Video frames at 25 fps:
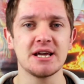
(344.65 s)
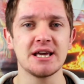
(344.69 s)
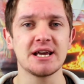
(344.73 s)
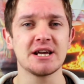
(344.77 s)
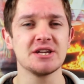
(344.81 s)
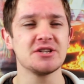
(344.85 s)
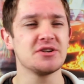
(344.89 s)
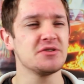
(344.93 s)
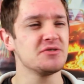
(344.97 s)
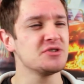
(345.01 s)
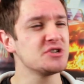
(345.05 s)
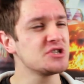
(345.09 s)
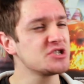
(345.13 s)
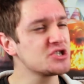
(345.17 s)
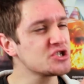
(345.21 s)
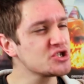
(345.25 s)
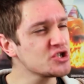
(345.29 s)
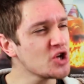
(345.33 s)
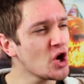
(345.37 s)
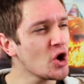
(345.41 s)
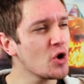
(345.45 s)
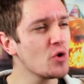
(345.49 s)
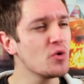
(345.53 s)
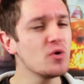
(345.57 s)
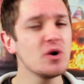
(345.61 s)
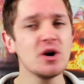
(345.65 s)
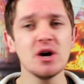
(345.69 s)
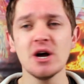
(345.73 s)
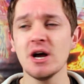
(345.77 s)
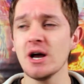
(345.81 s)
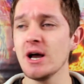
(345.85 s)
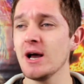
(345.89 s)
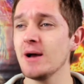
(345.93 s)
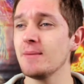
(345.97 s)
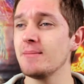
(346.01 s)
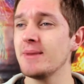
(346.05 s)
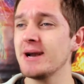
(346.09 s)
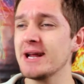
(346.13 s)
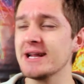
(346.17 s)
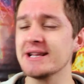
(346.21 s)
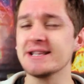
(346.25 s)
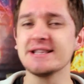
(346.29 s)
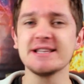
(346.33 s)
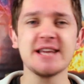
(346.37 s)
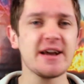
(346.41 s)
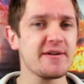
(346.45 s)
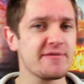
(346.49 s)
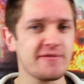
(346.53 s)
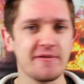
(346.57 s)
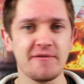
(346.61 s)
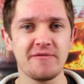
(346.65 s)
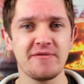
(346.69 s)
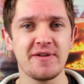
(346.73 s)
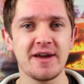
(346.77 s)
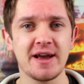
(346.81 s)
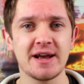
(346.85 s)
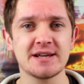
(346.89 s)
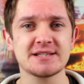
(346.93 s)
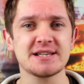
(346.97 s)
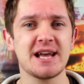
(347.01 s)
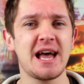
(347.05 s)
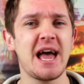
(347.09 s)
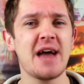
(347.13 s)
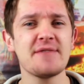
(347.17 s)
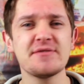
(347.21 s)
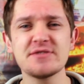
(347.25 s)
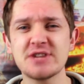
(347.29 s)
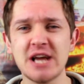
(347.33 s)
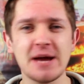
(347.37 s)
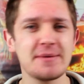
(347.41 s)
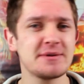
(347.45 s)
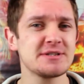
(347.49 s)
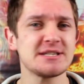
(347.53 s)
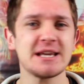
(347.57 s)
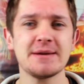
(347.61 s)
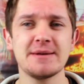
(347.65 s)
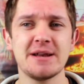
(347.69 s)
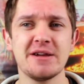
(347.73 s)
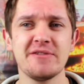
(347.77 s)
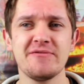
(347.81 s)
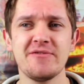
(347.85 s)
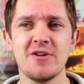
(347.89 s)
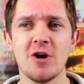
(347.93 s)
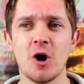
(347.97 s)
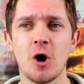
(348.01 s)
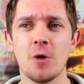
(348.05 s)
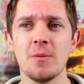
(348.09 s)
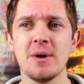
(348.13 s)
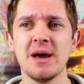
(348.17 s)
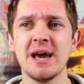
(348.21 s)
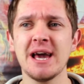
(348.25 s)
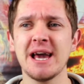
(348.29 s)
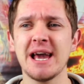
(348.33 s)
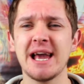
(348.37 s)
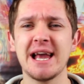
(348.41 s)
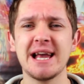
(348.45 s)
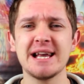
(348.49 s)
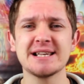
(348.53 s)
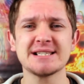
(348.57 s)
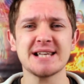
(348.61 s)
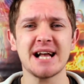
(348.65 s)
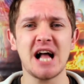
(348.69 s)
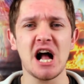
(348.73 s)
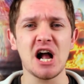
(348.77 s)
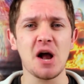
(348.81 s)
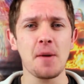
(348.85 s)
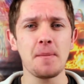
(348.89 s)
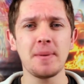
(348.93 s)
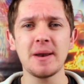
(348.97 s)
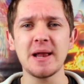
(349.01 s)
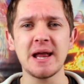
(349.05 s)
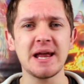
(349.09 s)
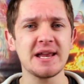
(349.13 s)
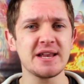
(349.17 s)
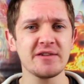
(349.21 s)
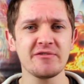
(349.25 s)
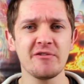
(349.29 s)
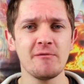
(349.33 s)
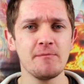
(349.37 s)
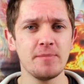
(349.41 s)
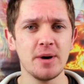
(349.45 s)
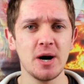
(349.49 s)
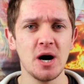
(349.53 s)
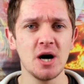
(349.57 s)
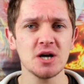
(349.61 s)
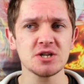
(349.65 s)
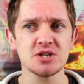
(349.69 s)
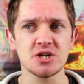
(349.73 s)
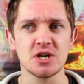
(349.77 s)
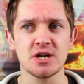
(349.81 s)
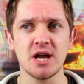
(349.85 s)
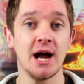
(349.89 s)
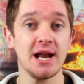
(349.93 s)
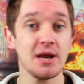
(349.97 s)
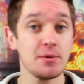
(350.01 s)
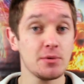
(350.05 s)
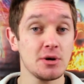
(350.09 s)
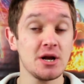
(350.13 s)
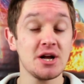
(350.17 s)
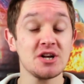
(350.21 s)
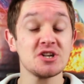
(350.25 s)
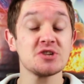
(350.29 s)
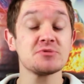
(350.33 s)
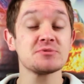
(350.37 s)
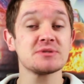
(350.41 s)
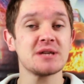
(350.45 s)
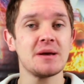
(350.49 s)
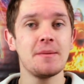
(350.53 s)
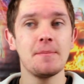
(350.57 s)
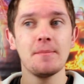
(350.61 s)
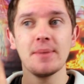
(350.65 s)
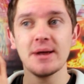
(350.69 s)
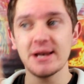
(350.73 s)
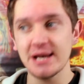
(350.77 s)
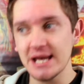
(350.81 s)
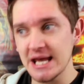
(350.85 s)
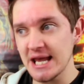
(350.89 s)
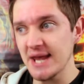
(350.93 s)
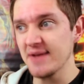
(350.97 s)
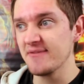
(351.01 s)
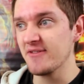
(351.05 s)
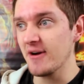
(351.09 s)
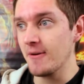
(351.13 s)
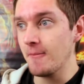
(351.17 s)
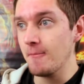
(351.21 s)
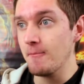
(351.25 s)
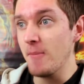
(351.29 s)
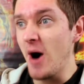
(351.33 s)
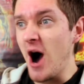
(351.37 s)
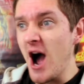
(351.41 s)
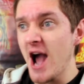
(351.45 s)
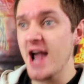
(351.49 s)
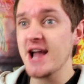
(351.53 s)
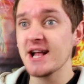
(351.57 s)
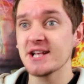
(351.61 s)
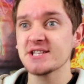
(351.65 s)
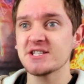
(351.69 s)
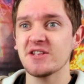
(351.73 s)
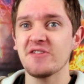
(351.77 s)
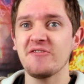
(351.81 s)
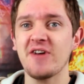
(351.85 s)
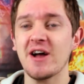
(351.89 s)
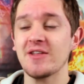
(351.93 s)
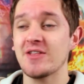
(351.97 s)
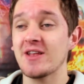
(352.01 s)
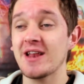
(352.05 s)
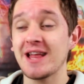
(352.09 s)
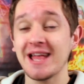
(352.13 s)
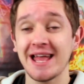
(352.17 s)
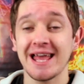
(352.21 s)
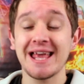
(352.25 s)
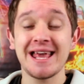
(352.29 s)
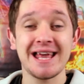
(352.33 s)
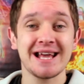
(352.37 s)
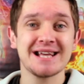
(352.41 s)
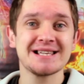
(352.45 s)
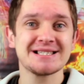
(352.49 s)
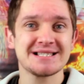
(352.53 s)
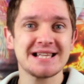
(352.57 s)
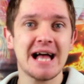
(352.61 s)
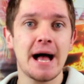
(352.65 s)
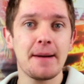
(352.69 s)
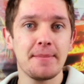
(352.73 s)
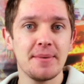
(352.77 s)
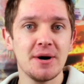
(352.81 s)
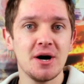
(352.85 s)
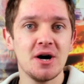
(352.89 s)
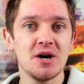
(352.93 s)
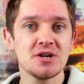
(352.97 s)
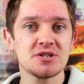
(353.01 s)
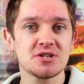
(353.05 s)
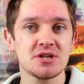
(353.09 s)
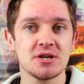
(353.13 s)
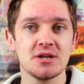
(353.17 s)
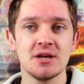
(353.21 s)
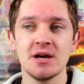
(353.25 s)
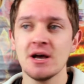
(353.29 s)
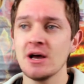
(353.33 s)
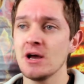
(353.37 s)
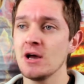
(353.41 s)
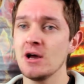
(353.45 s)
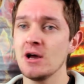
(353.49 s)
He can do so many different things that every time you see him in a film, he's like a completely different person, and you 100% believe and buy into the fact that he is that person.